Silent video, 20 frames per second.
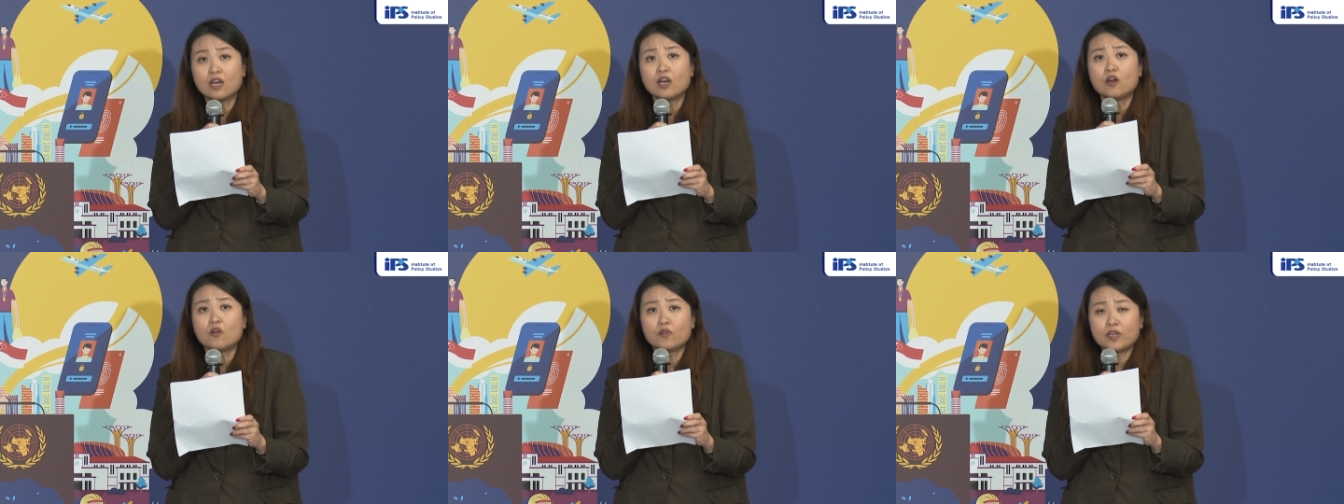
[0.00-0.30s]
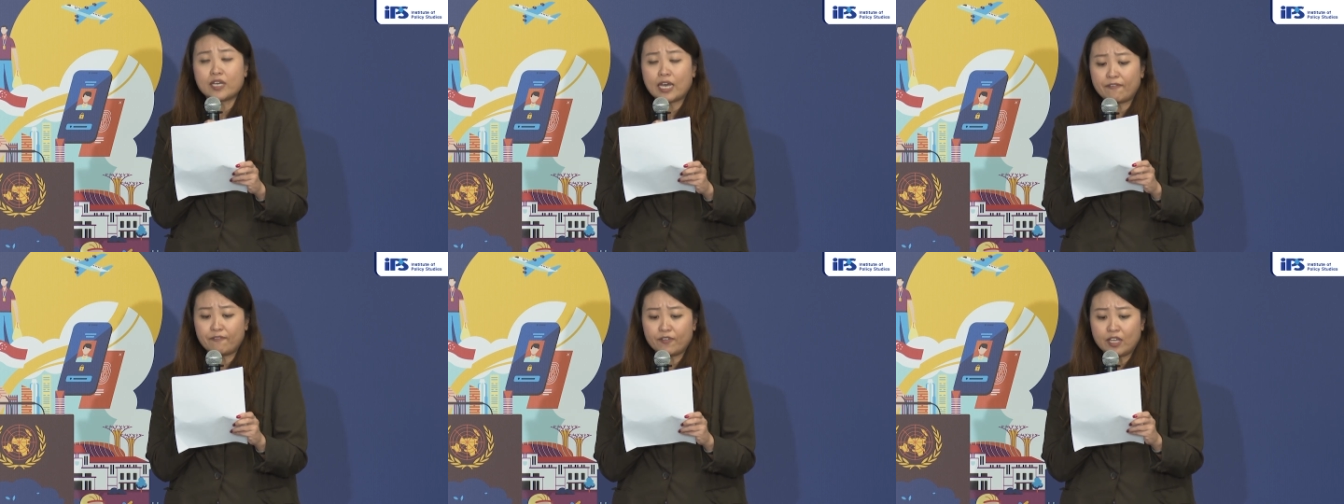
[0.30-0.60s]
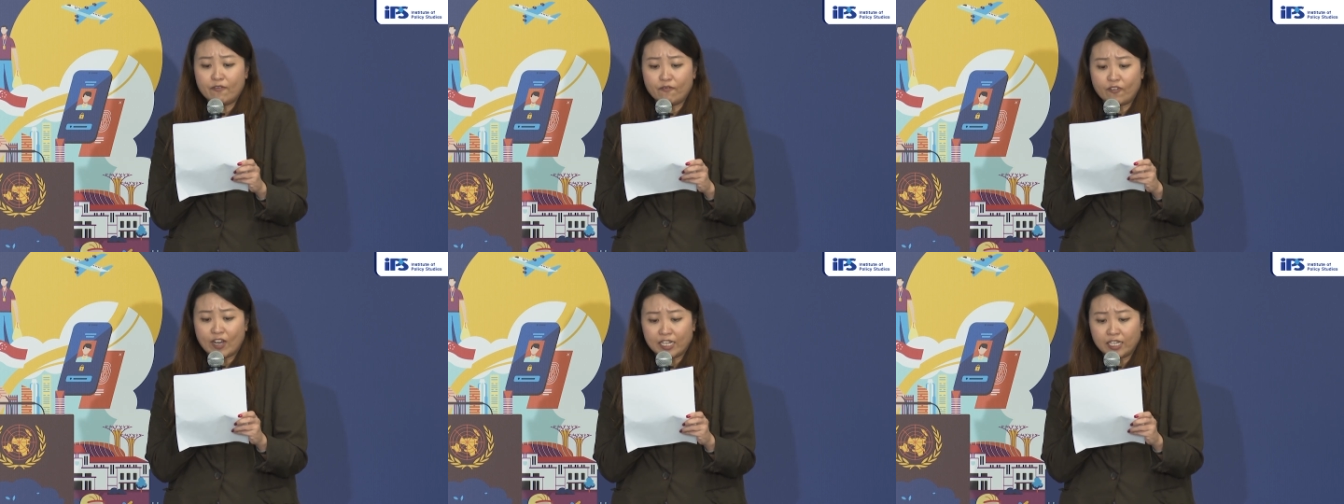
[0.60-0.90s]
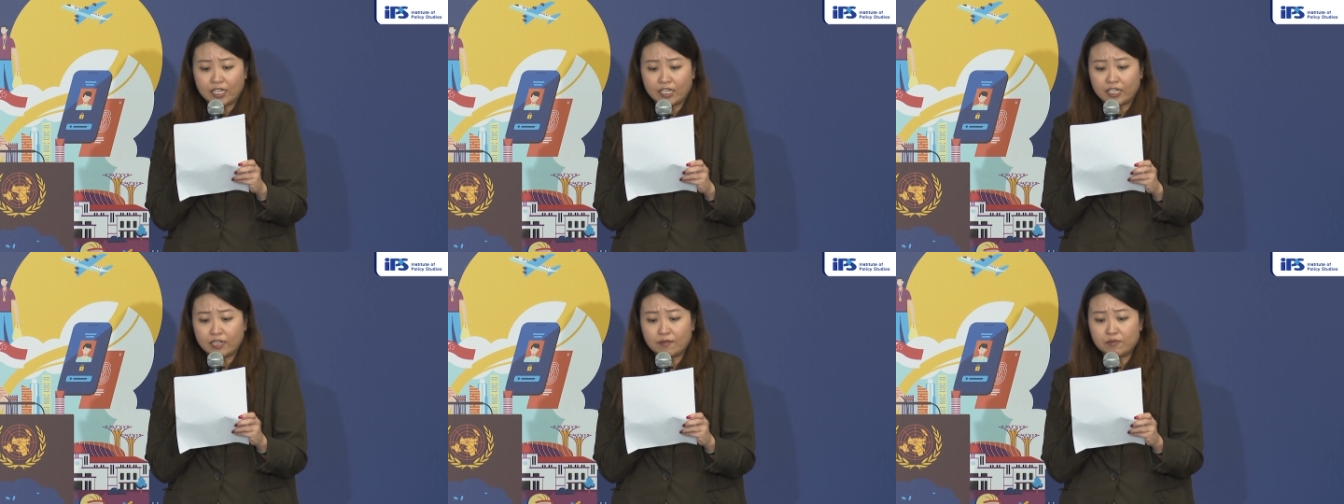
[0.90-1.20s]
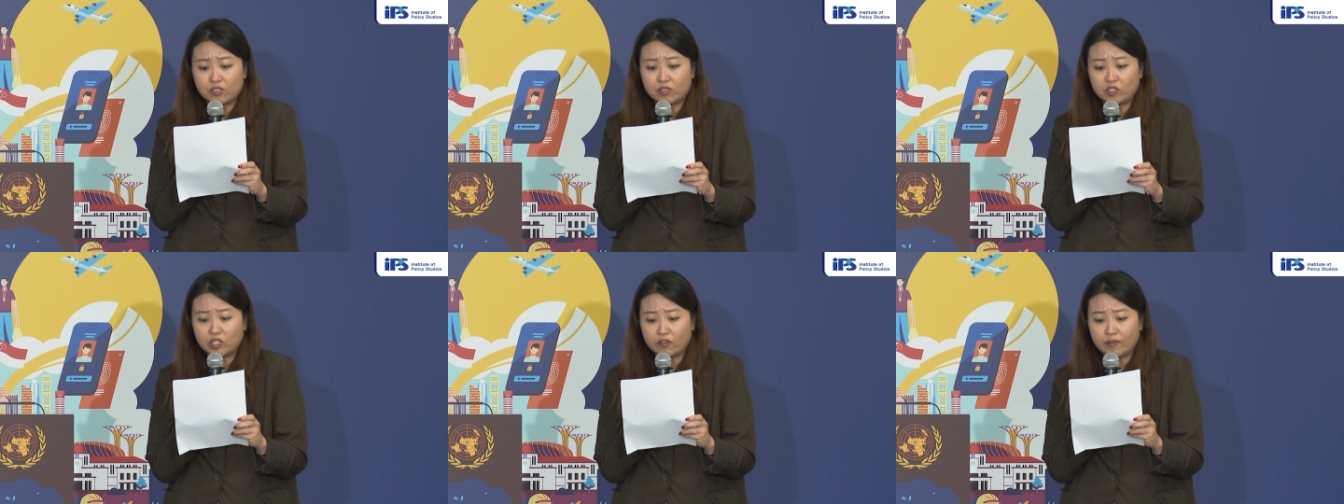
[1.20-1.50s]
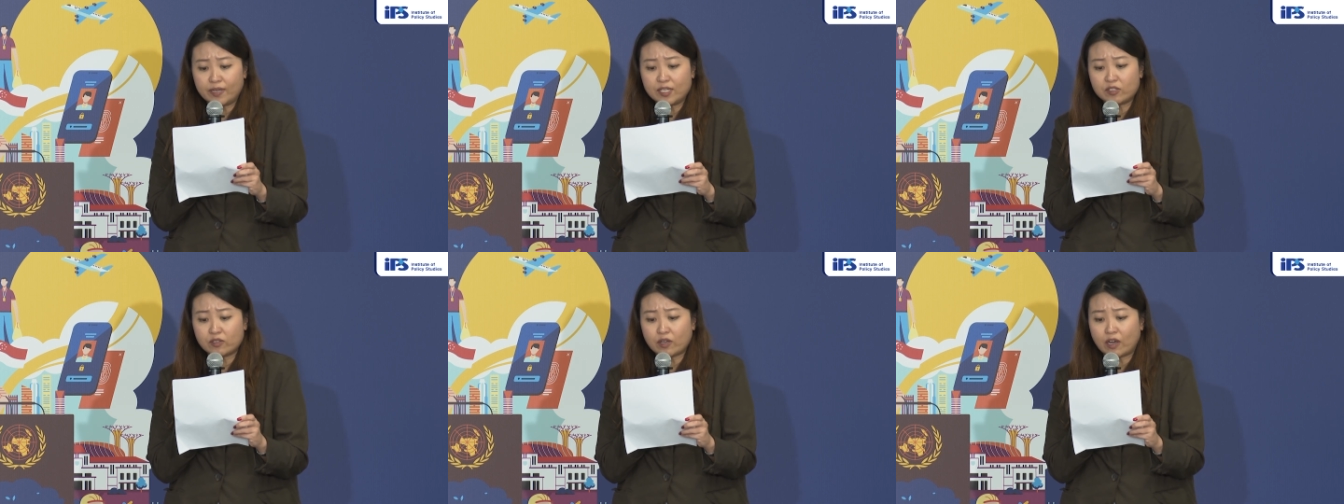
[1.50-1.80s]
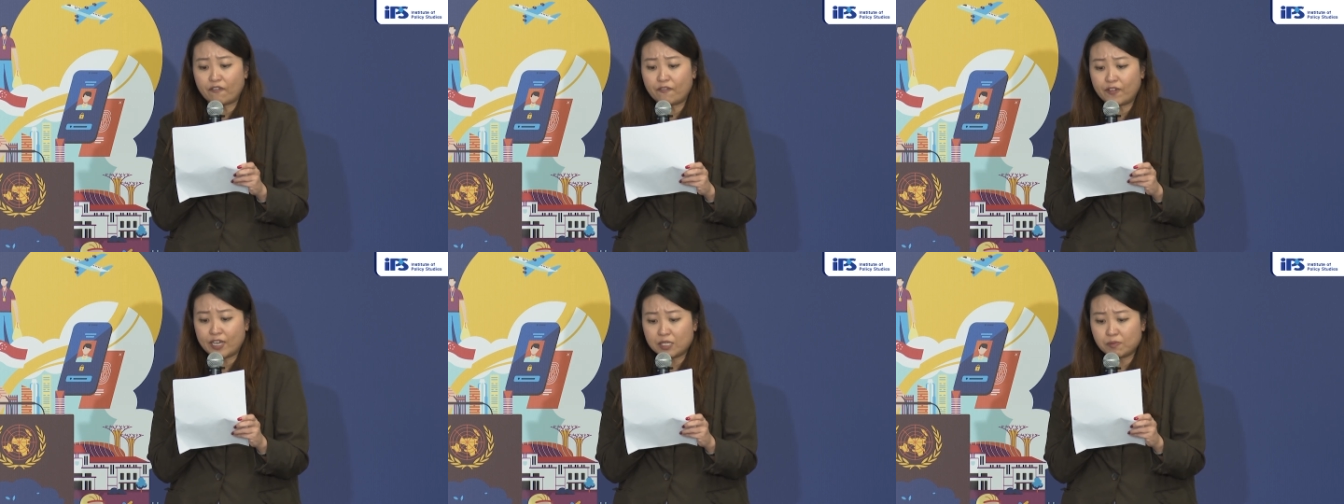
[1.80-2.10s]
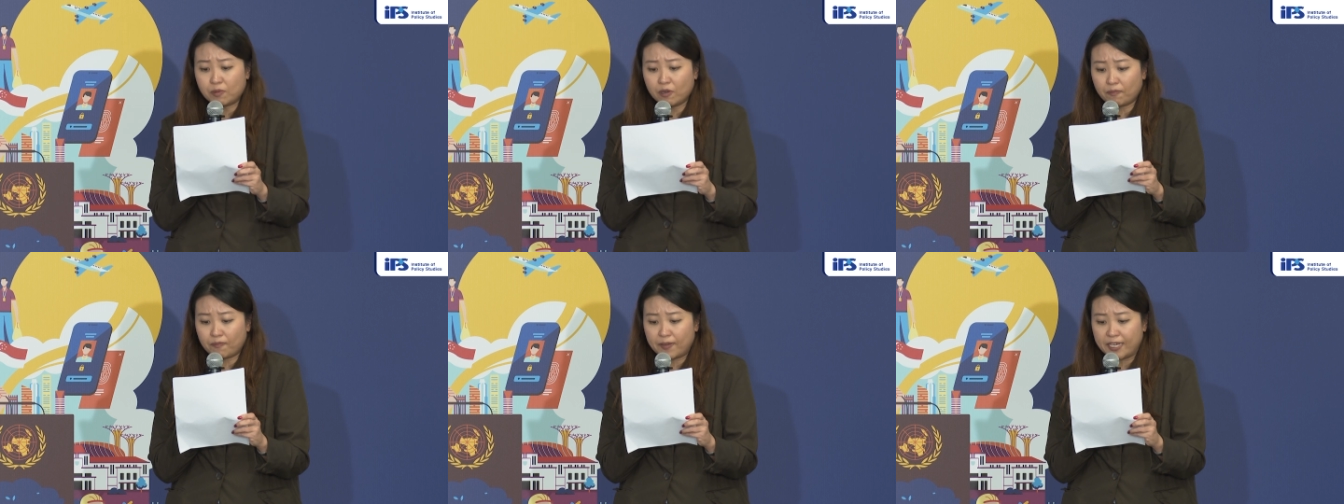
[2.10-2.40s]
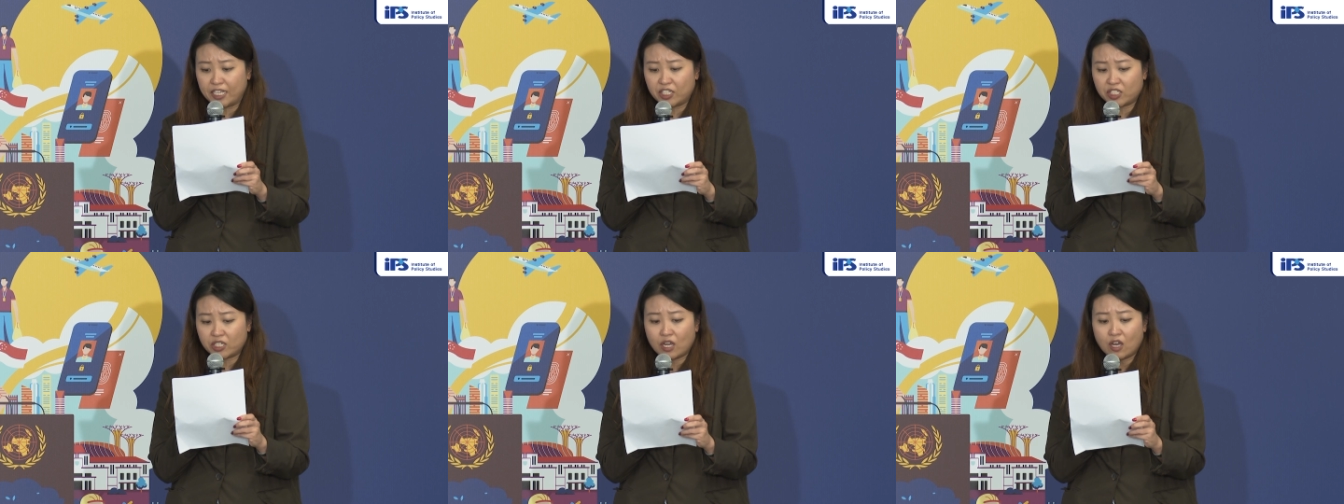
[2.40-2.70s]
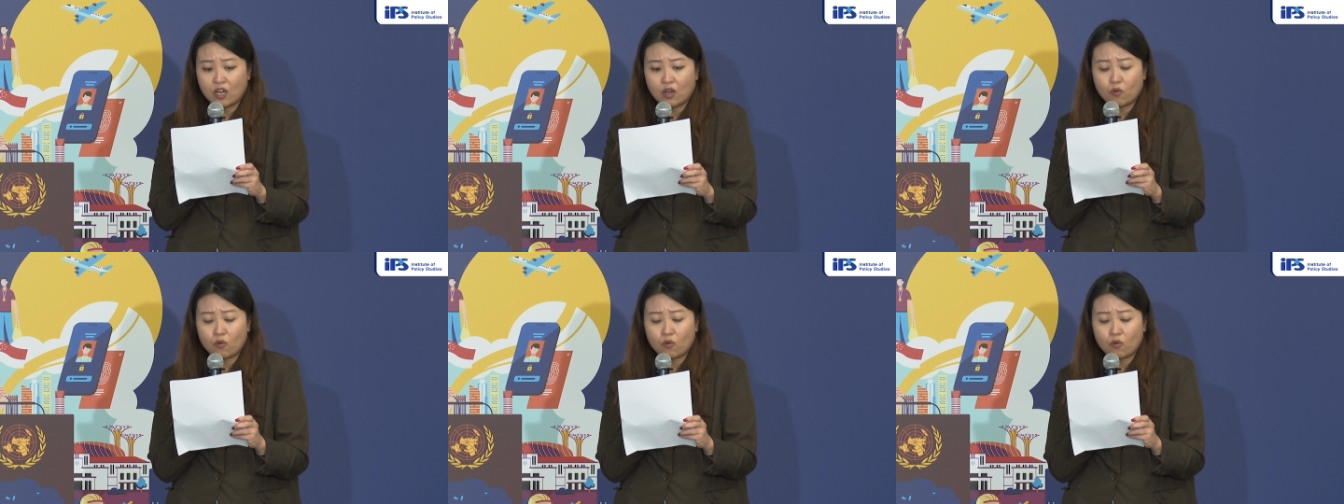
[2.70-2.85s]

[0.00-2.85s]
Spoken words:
we have invited them to tune into our Facebook page